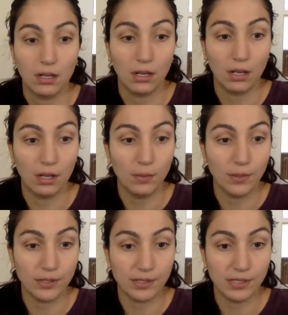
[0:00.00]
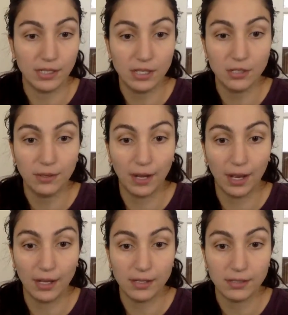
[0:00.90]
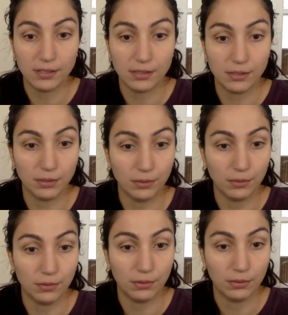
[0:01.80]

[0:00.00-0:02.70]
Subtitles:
I will see you guys soon.